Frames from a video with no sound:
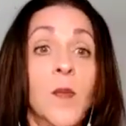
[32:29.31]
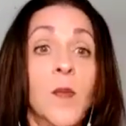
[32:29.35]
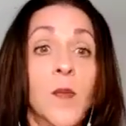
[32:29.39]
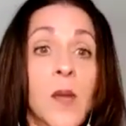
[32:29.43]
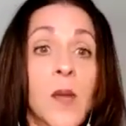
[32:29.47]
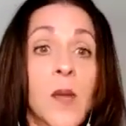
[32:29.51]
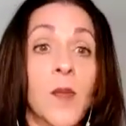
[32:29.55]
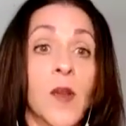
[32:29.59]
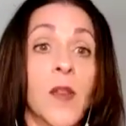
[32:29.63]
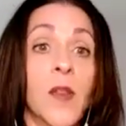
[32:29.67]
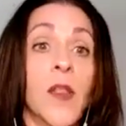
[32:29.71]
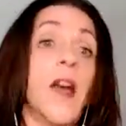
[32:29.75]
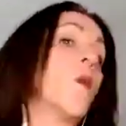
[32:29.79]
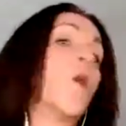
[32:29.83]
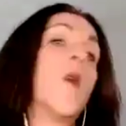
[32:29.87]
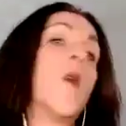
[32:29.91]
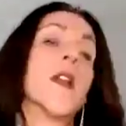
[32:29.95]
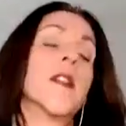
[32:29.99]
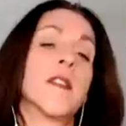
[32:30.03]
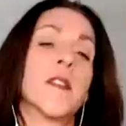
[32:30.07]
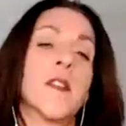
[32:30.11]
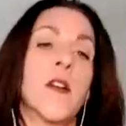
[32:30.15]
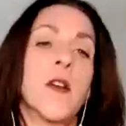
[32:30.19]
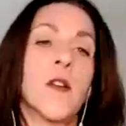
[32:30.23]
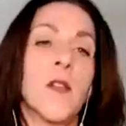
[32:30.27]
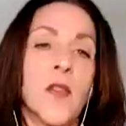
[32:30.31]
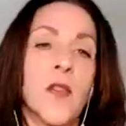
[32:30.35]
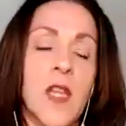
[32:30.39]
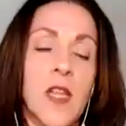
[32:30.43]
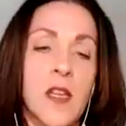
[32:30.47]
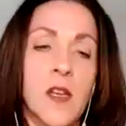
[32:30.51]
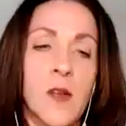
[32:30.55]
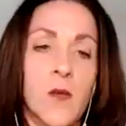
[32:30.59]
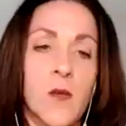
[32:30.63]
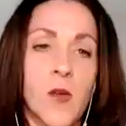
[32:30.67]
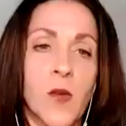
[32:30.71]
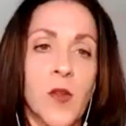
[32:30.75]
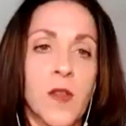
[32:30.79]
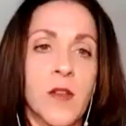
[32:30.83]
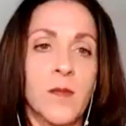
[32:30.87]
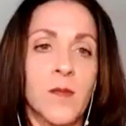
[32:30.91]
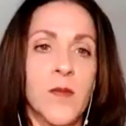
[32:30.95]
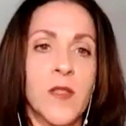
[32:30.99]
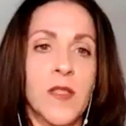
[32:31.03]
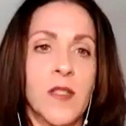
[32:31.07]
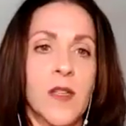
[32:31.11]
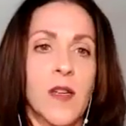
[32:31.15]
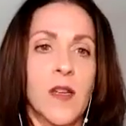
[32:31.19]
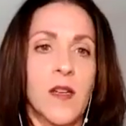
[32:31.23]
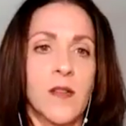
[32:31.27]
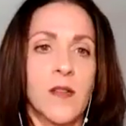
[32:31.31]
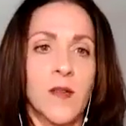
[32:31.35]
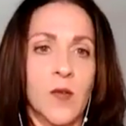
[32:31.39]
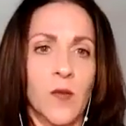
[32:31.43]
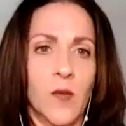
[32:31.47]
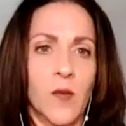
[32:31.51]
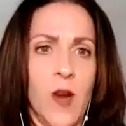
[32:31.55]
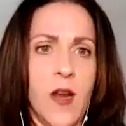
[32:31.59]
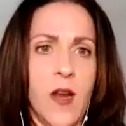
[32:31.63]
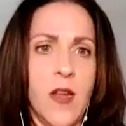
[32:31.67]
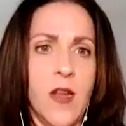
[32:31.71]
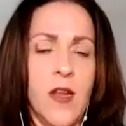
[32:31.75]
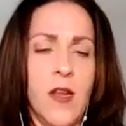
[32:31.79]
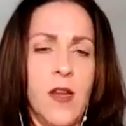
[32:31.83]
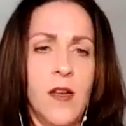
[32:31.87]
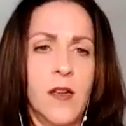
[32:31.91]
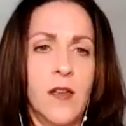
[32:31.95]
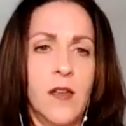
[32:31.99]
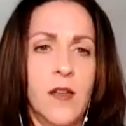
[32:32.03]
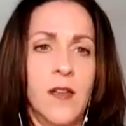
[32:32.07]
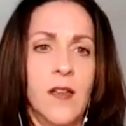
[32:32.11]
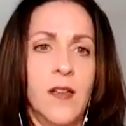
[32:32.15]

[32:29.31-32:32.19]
people that want to start thinking for themselves, right?